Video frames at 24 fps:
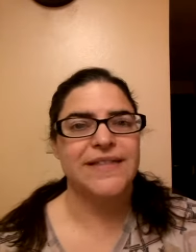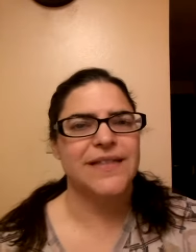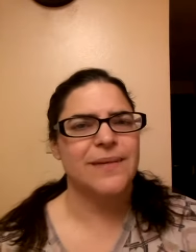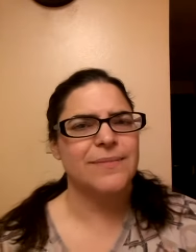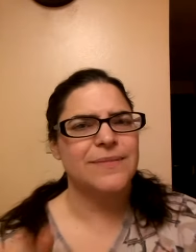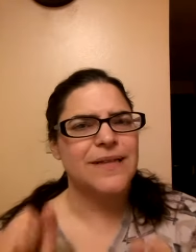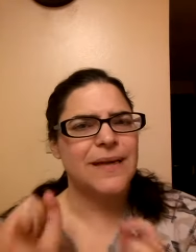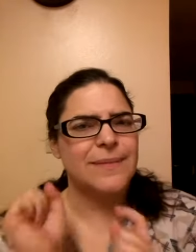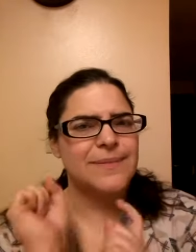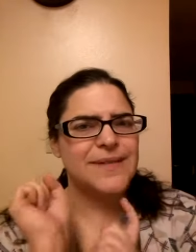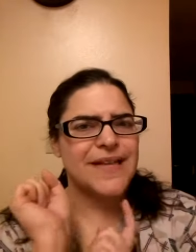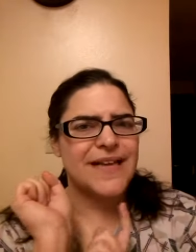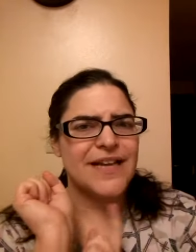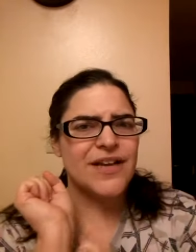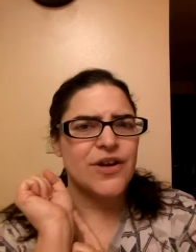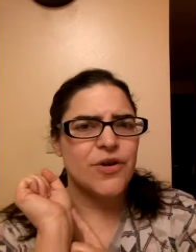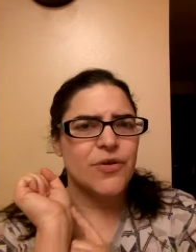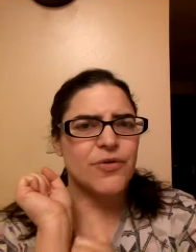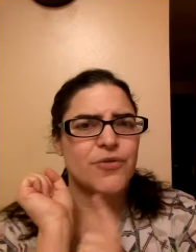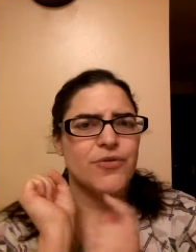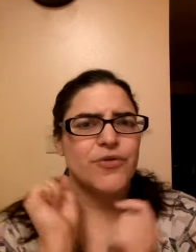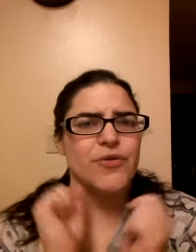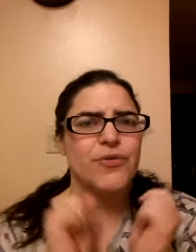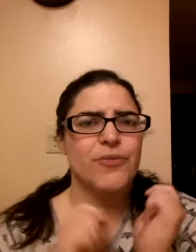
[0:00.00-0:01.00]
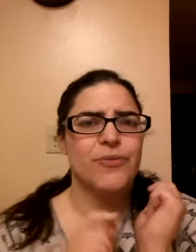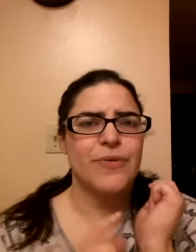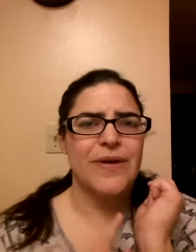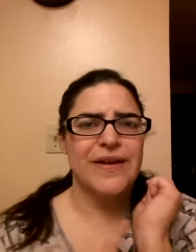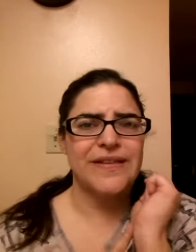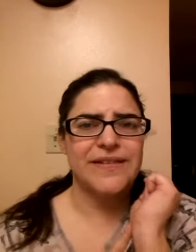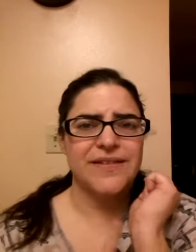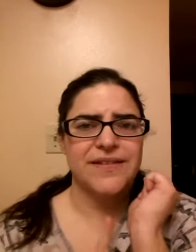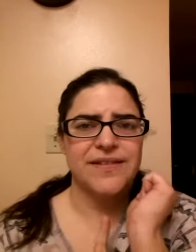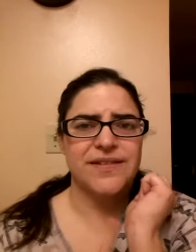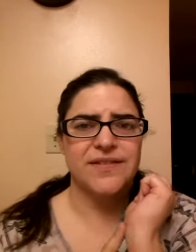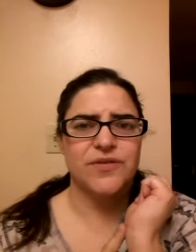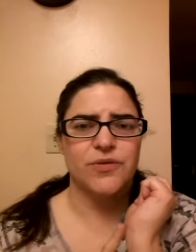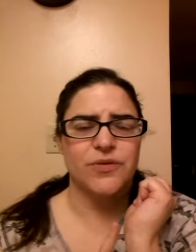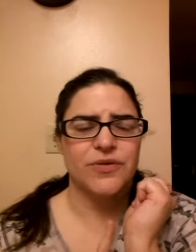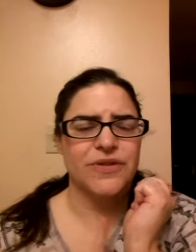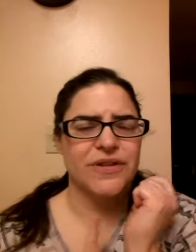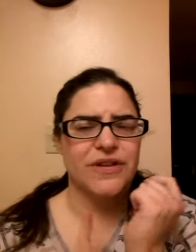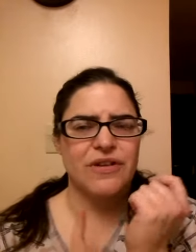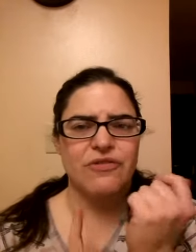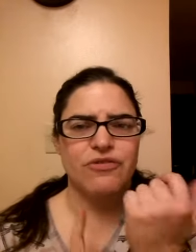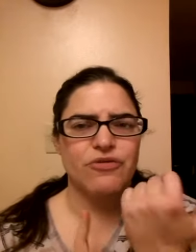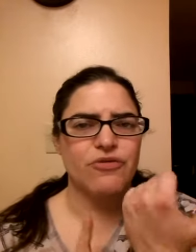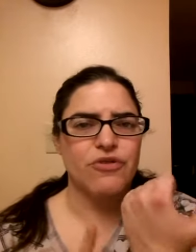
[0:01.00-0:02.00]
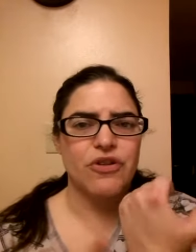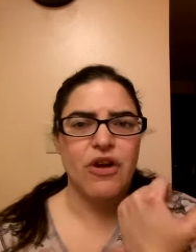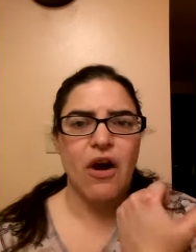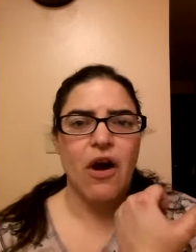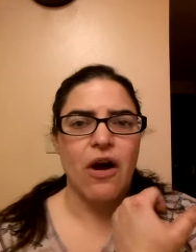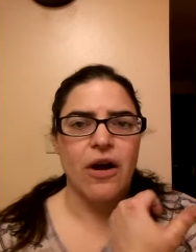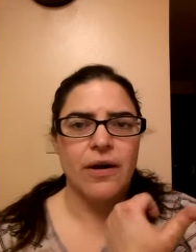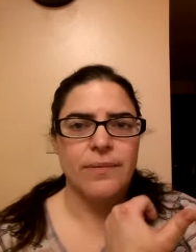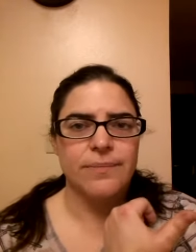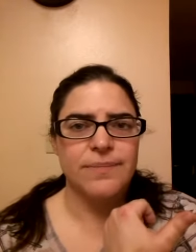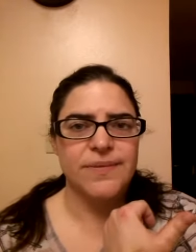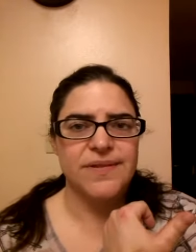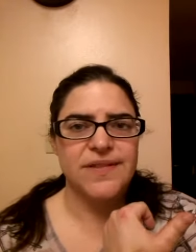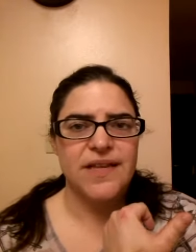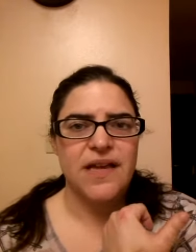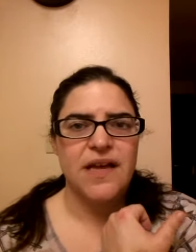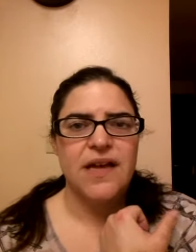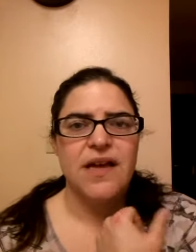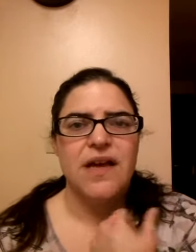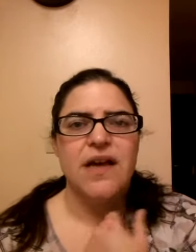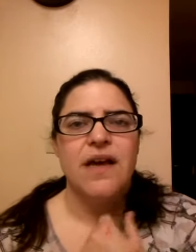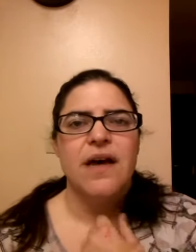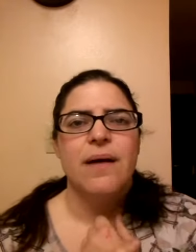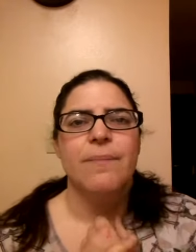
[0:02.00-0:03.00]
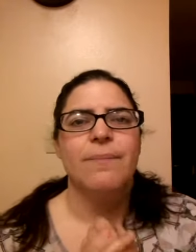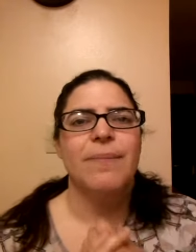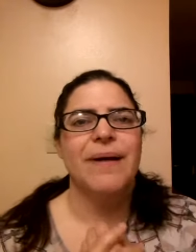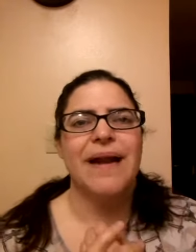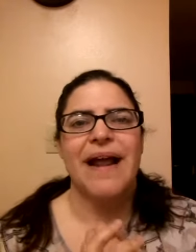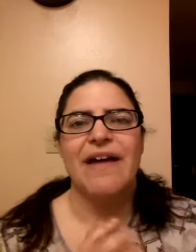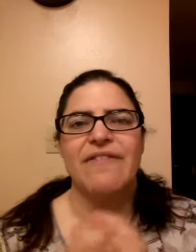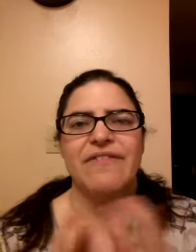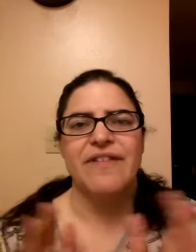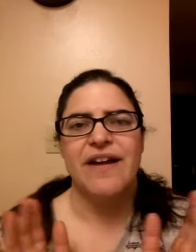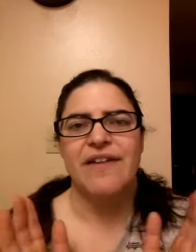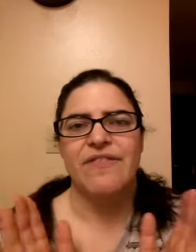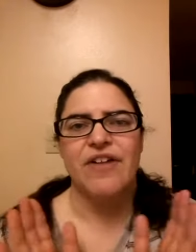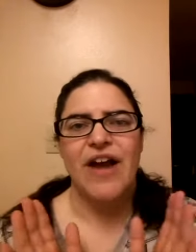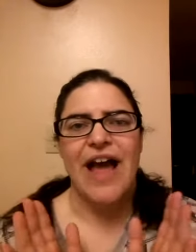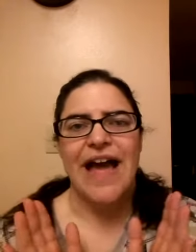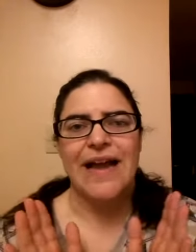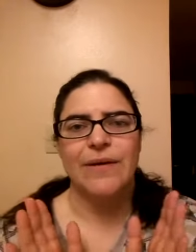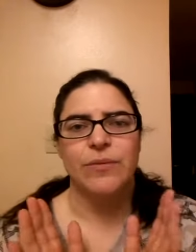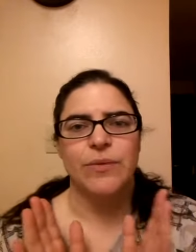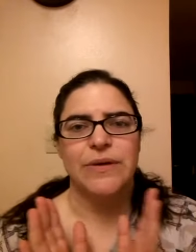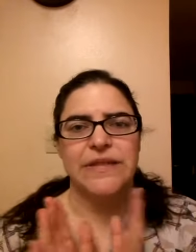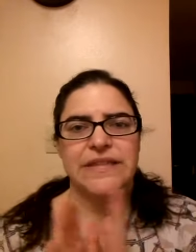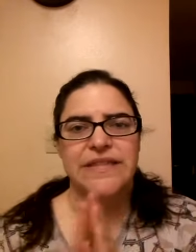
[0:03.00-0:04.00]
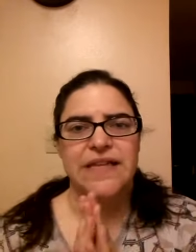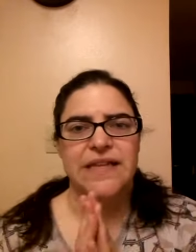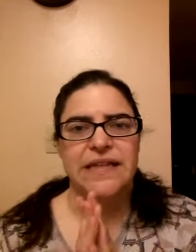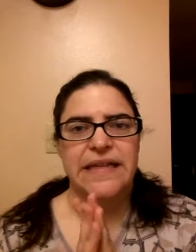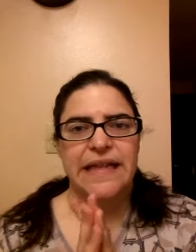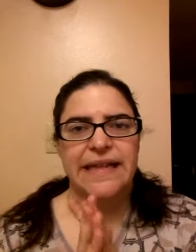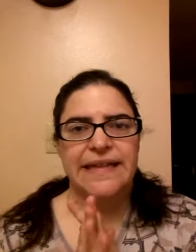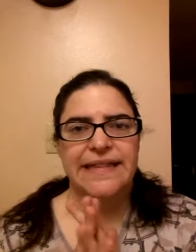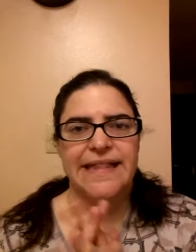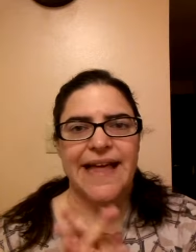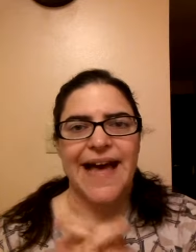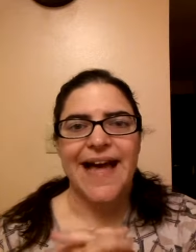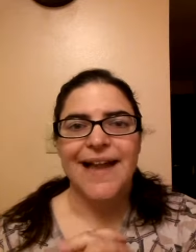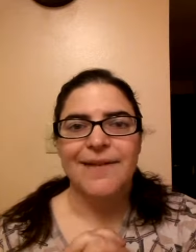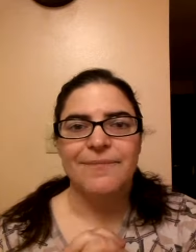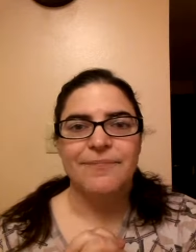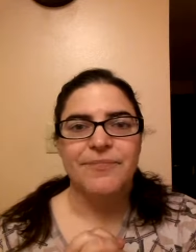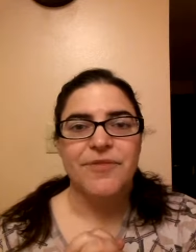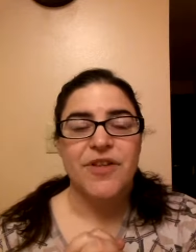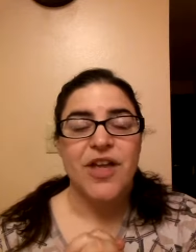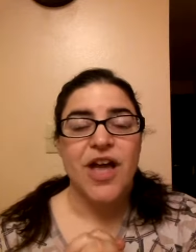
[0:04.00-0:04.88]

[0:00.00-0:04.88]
Sometimes they can go through the wrists or through the arms, but I've never had one done like that.